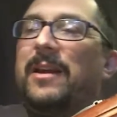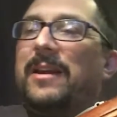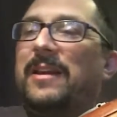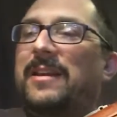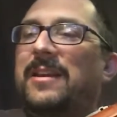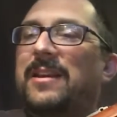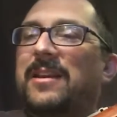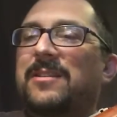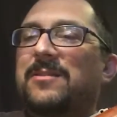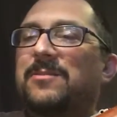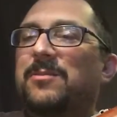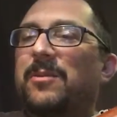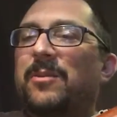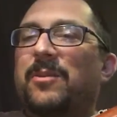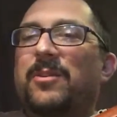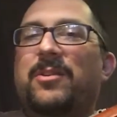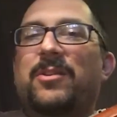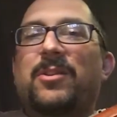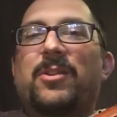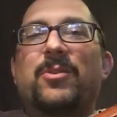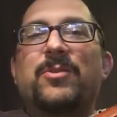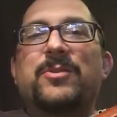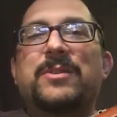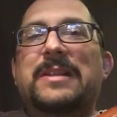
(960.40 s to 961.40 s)
I guess we were
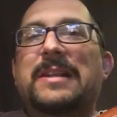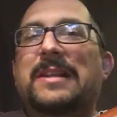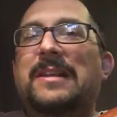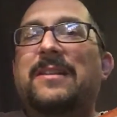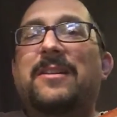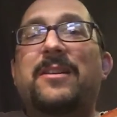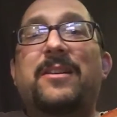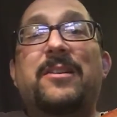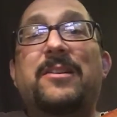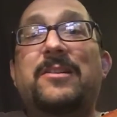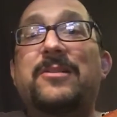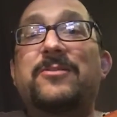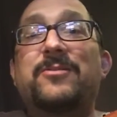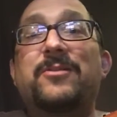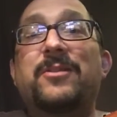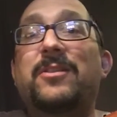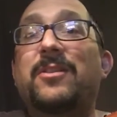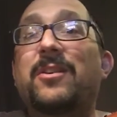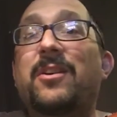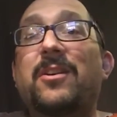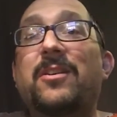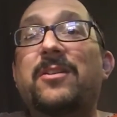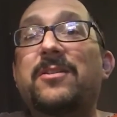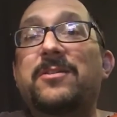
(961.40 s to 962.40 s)
closing in on 100
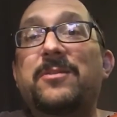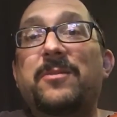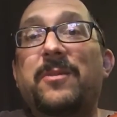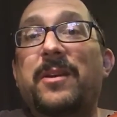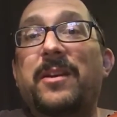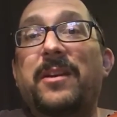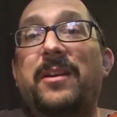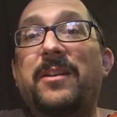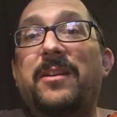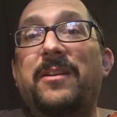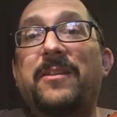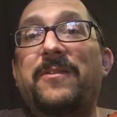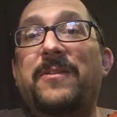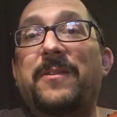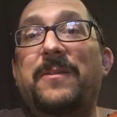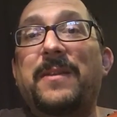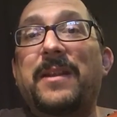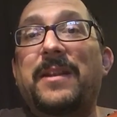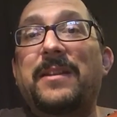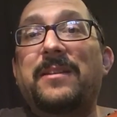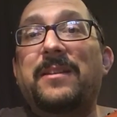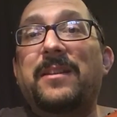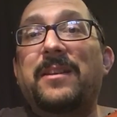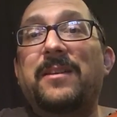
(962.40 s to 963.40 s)
yards away from
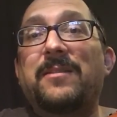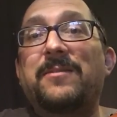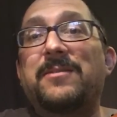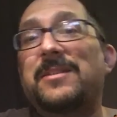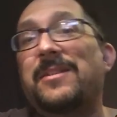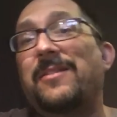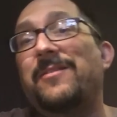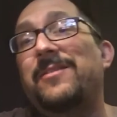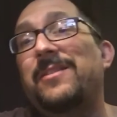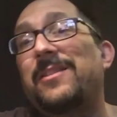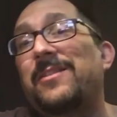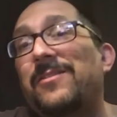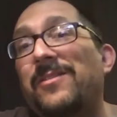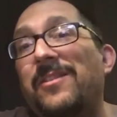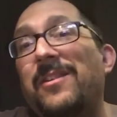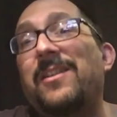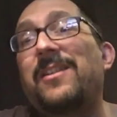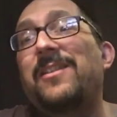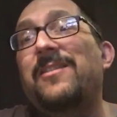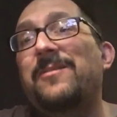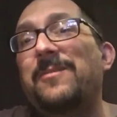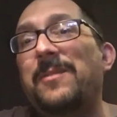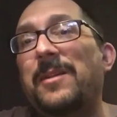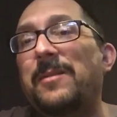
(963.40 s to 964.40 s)
that thing,
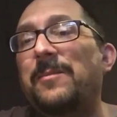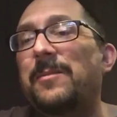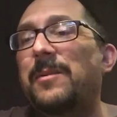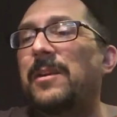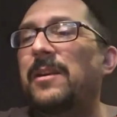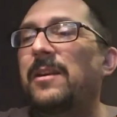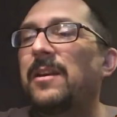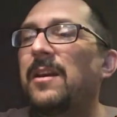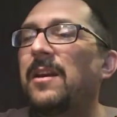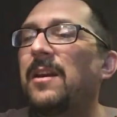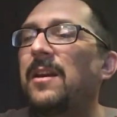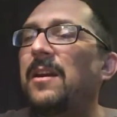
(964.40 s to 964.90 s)
75 maybe.